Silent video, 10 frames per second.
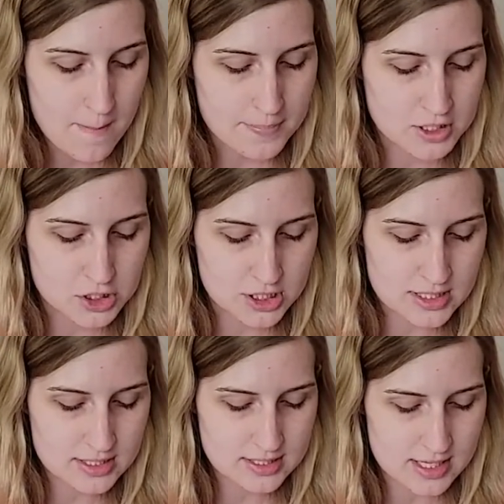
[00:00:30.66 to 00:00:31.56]
But
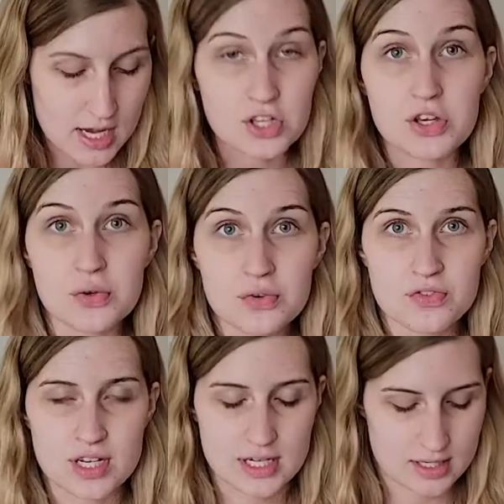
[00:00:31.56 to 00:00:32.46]
Jesus said, 'You
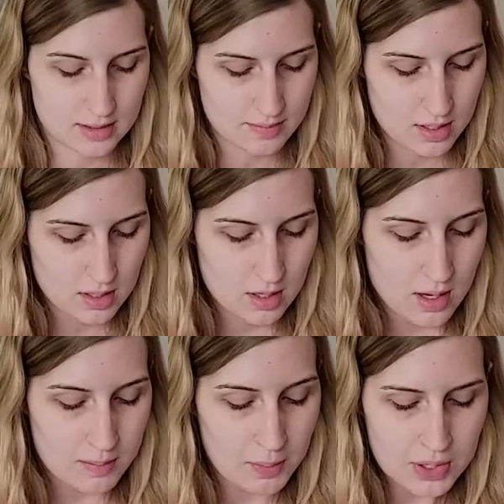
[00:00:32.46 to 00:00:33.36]
feed them.'
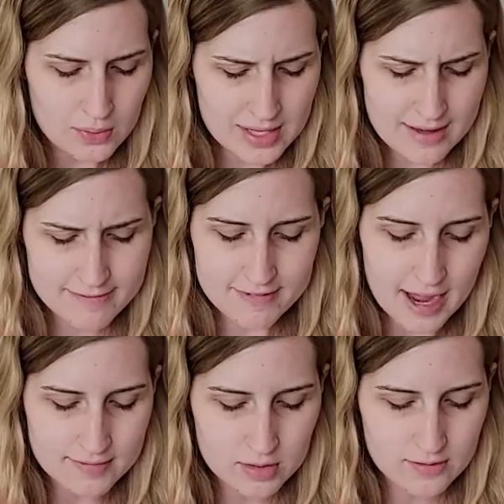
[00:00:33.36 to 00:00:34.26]
'But we only have
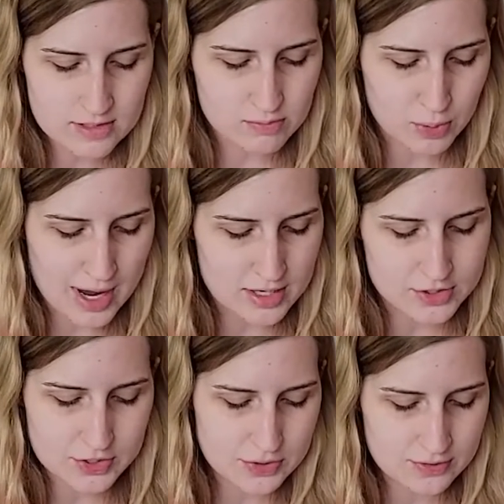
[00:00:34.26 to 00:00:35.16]
5 loaves of bread and
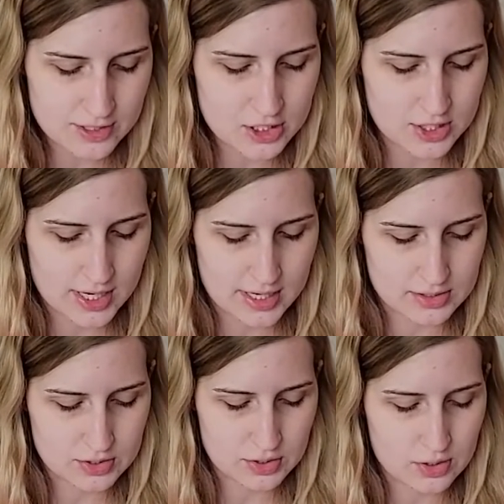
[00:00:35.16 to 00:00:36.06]
2 fish,' they
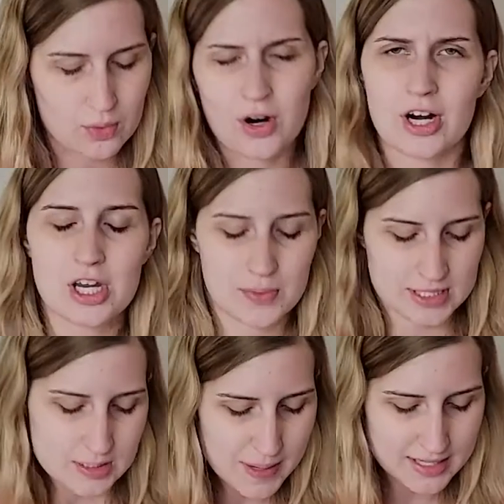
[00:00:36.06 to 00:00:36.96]
answered. 'Or are you
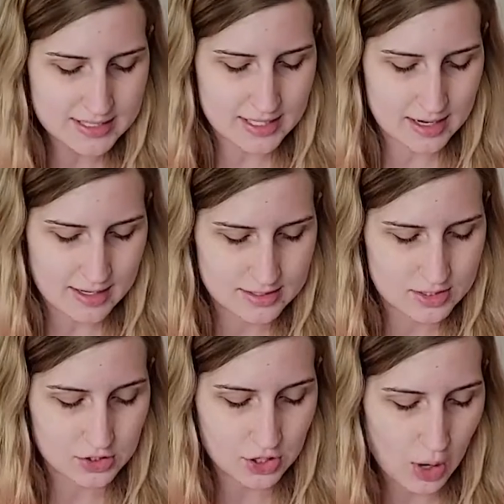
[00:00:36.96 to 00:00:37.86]
expecting us
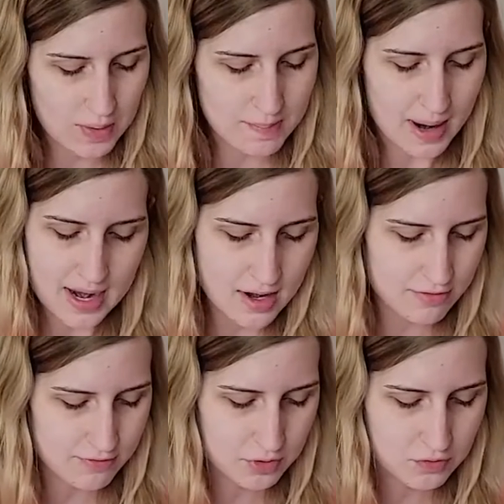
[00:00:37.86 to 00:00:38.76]
to go and buy
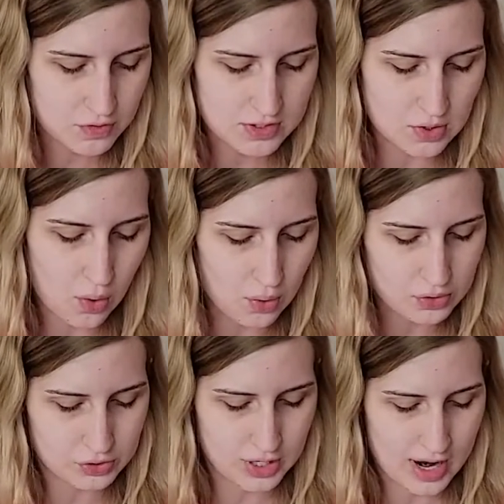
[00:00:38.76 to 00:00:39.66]
enough food for this
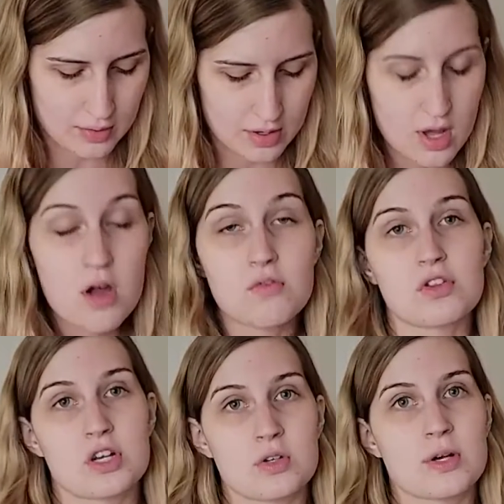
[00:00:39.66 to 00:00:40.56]
whole crowd?' For
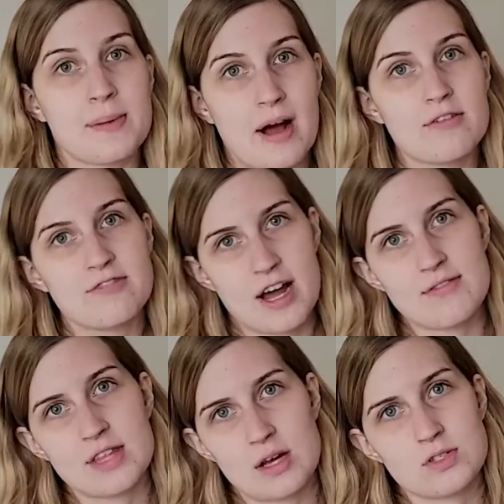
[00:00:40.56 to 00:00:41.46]
there were about
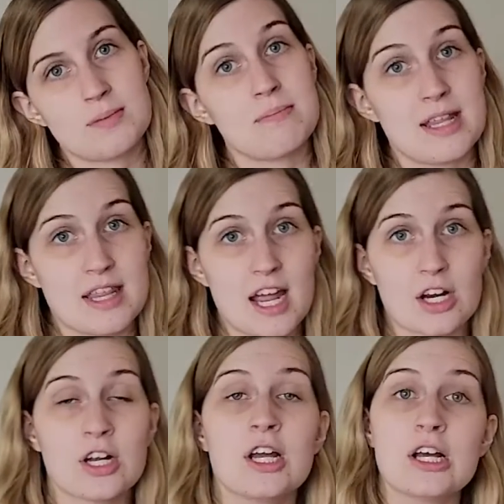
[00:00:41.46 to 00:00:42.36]
5,000 men there."